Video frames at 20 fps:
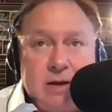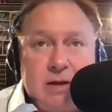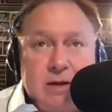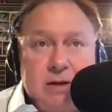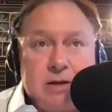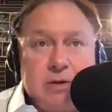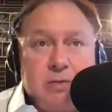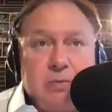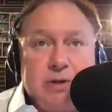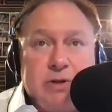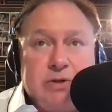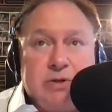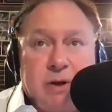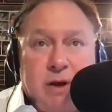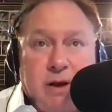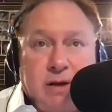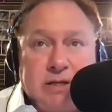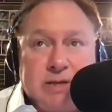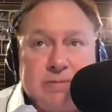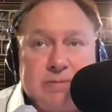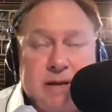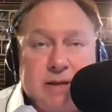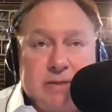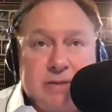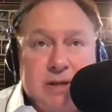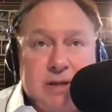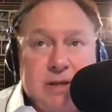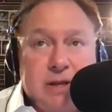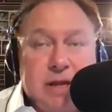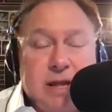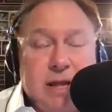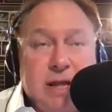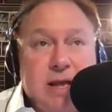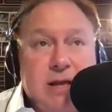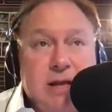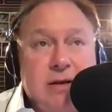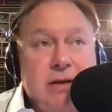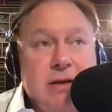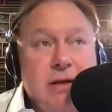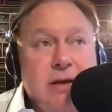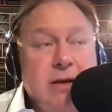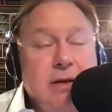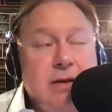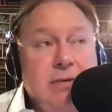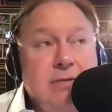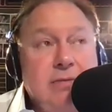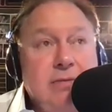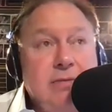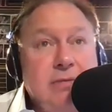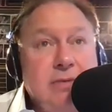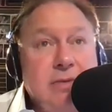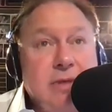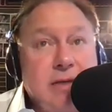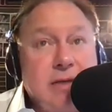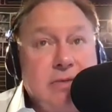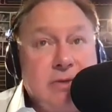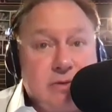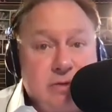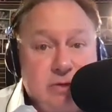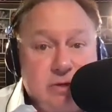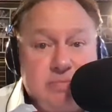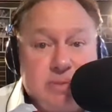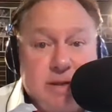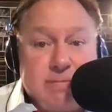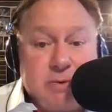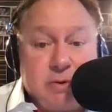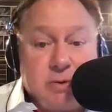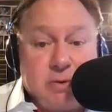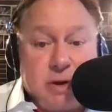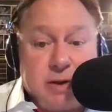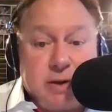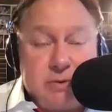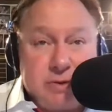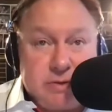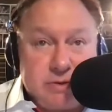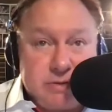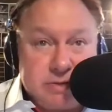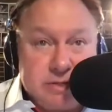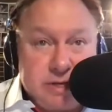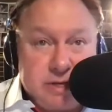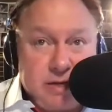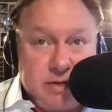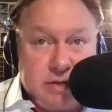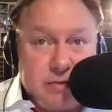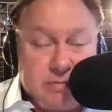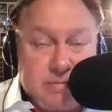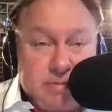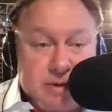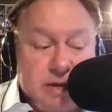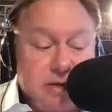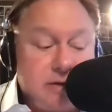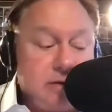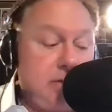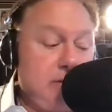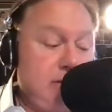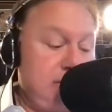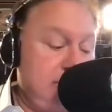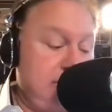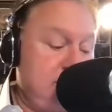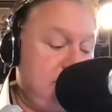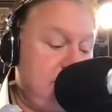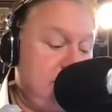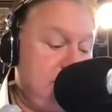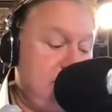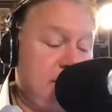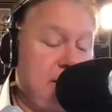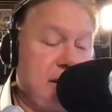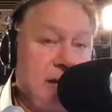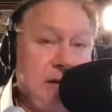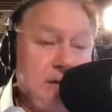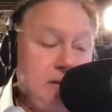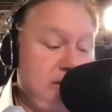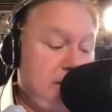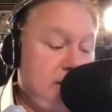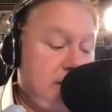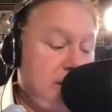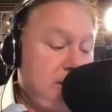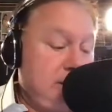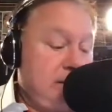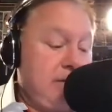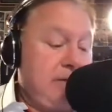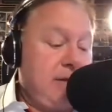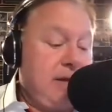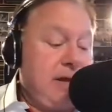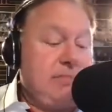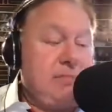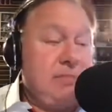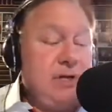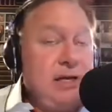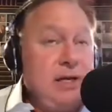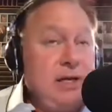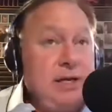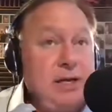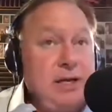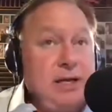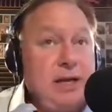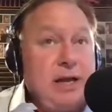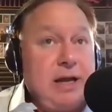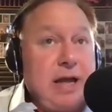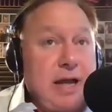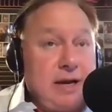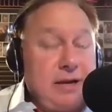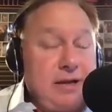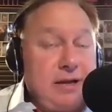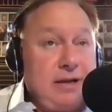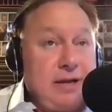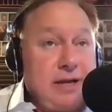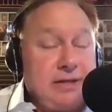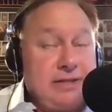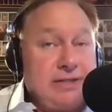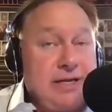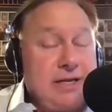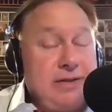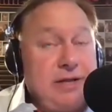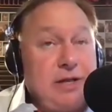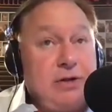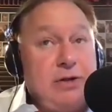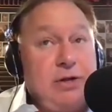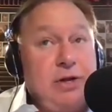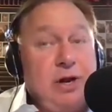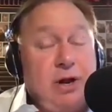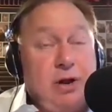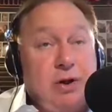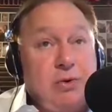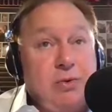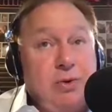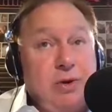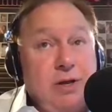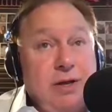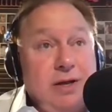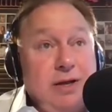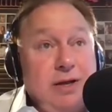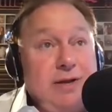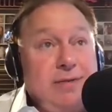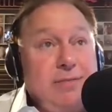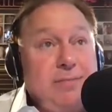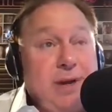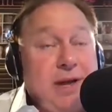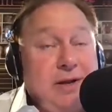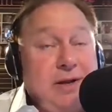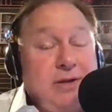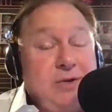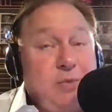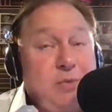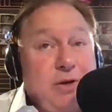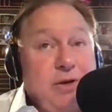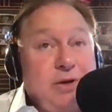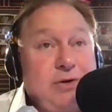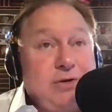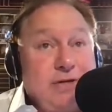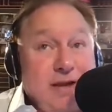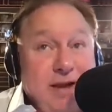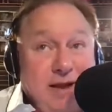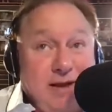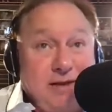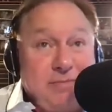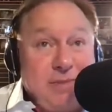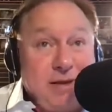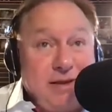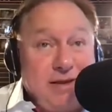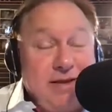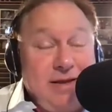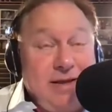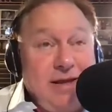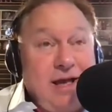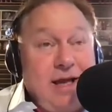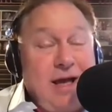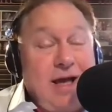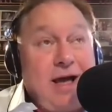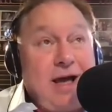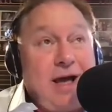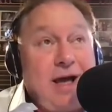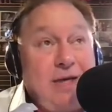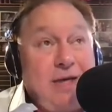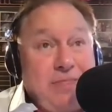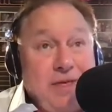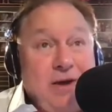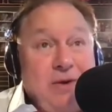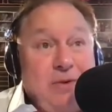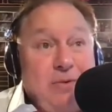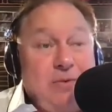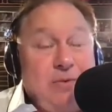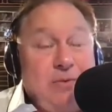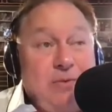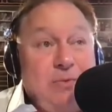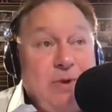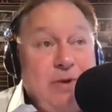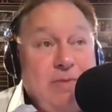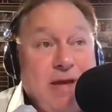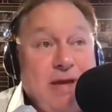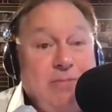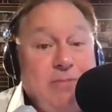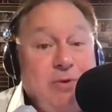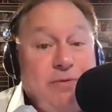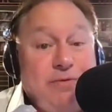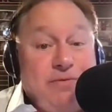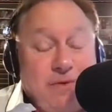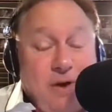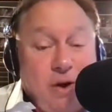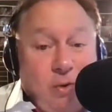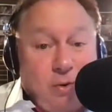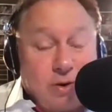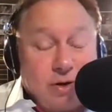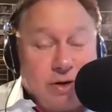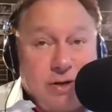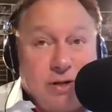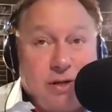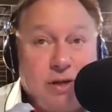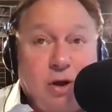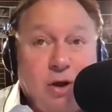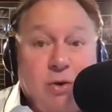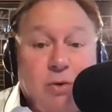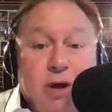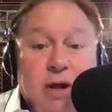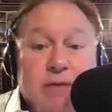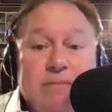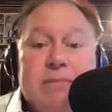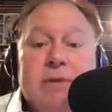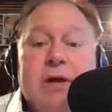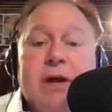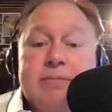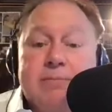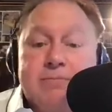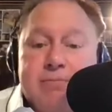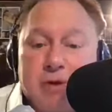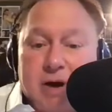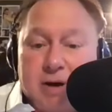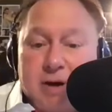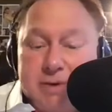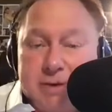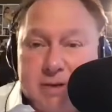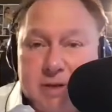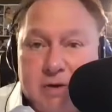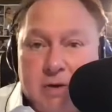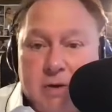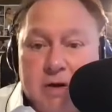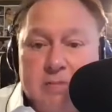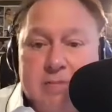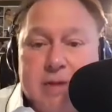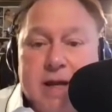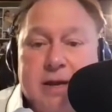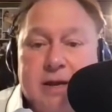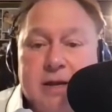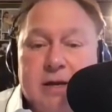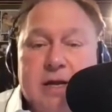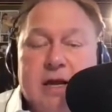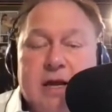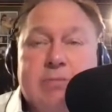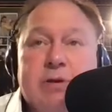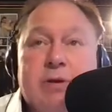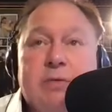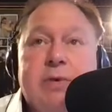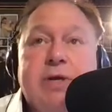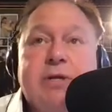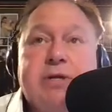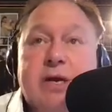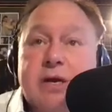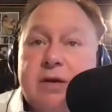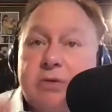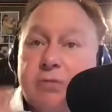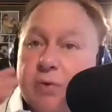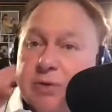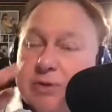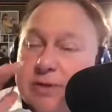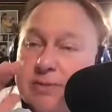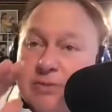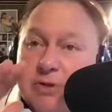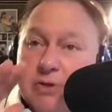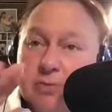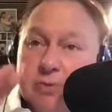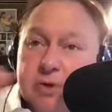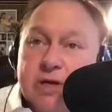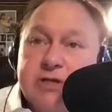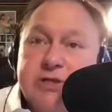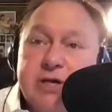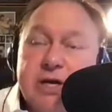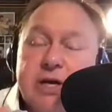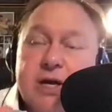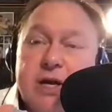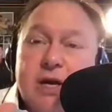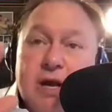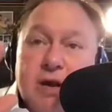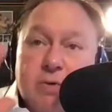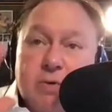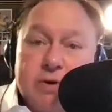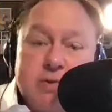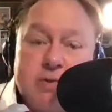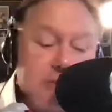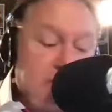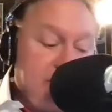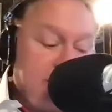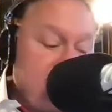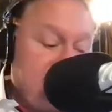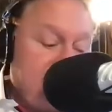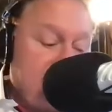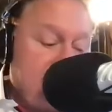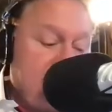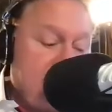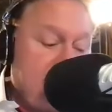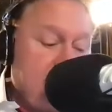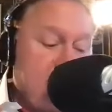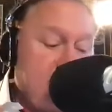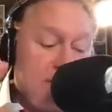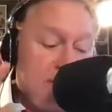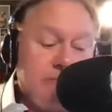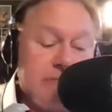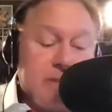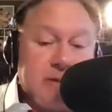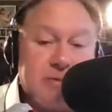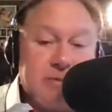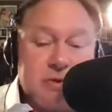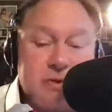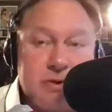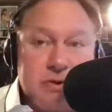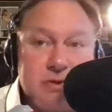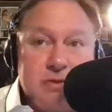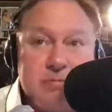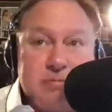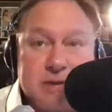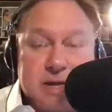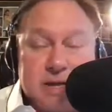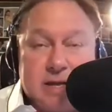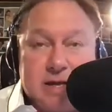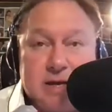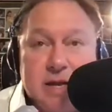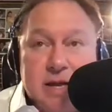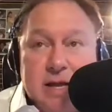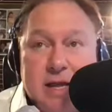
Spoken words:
So we talked about this, and the two people who I was just telling you about, I said to them, how does that sound? They go, based on what you're telling me, I think we may move forward. So I promised to call them back in a couple of weeks. I didn't want them to rush. I want them to think about it, think about the good and the bad.